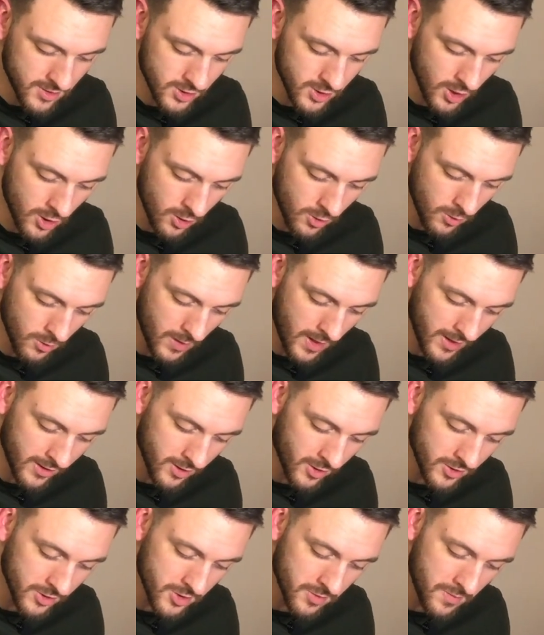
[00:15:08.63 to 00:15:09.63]
So like
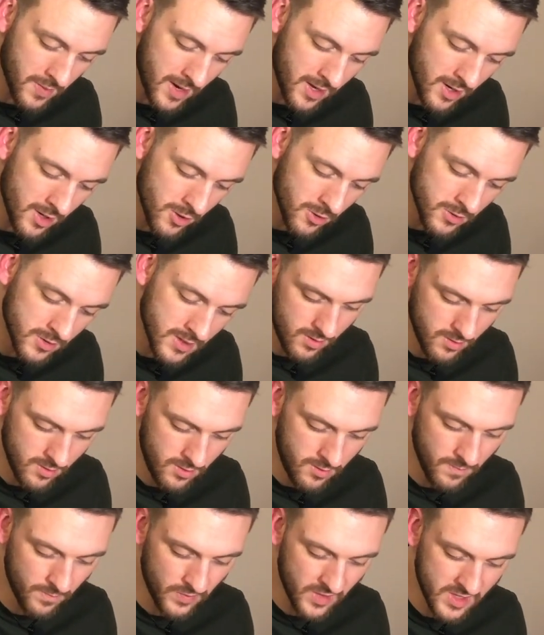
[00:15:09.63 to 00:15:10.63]
on tomatoes,
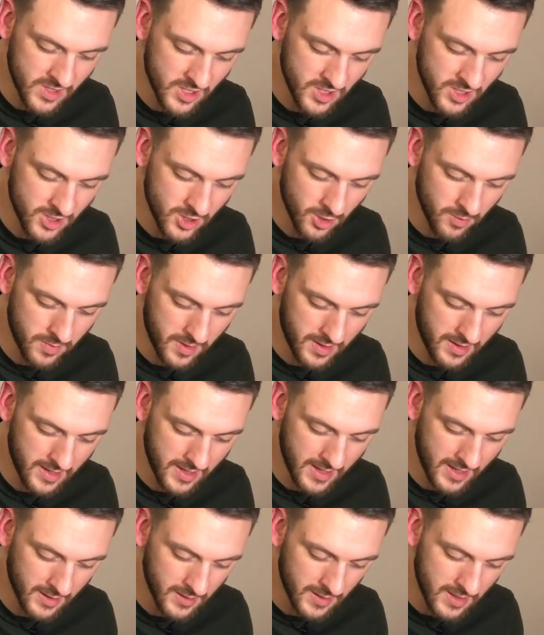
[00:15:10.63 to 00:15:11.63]
this is your
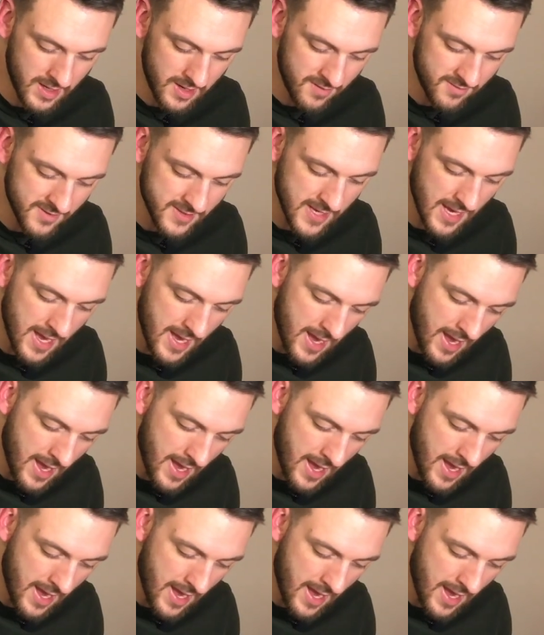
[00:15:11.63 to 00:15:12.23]
beginning leaves,